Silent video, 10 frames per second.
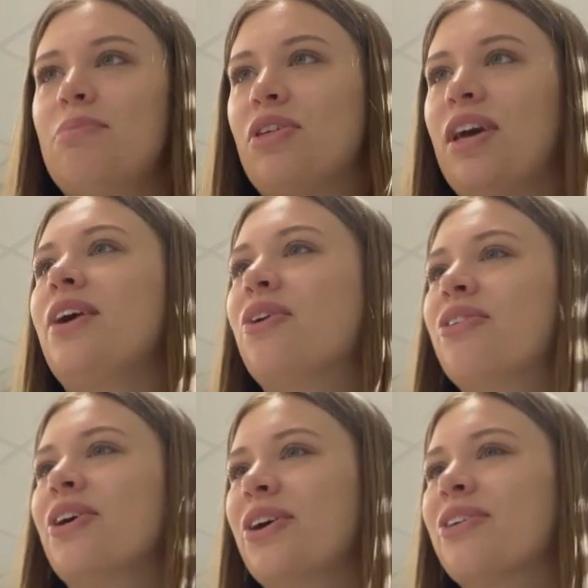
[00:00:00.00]
thing
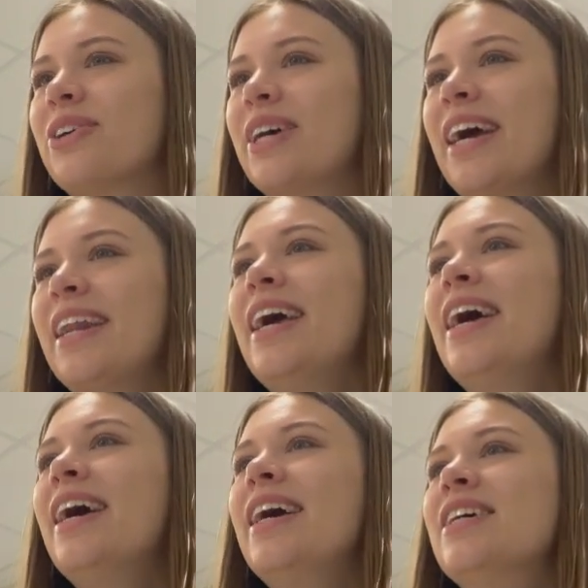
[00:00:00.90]
over and over again.
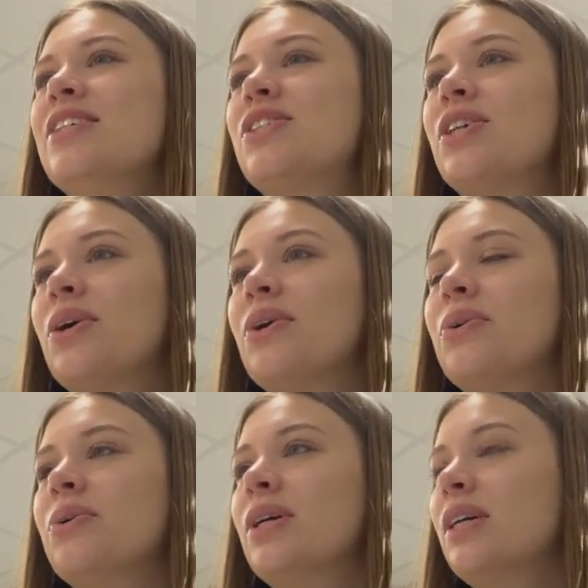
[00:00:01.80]

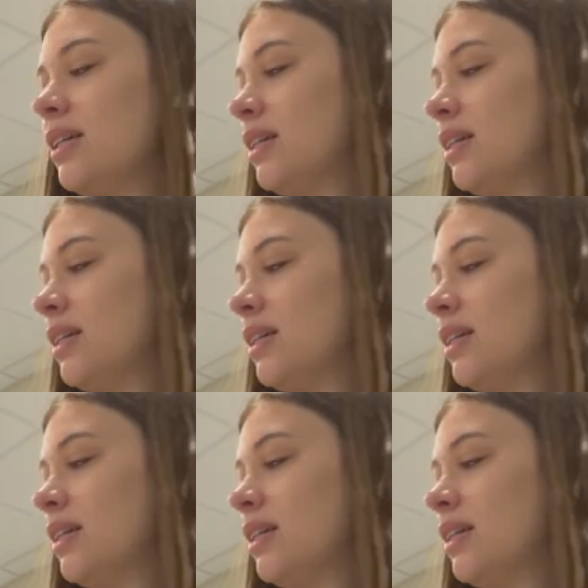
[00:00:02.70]
So